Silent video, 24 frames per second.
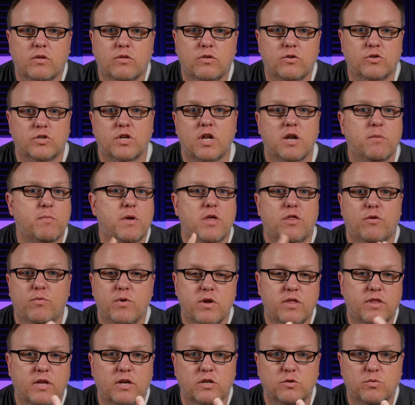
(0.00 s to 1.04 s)
there's gonna be
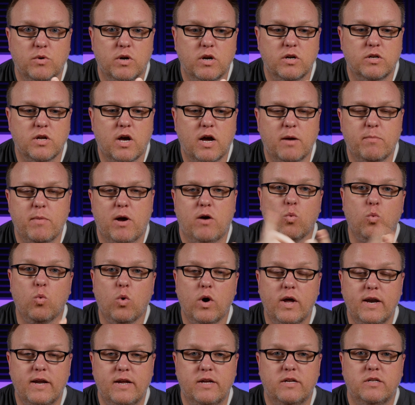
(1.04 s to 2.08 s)
three things we're gonna talk about.
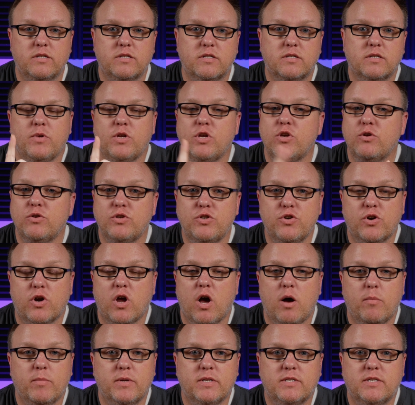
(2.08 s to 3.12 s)
One is, use your
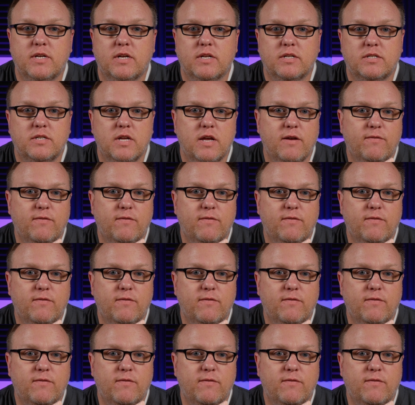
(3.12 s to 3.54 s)
common sense.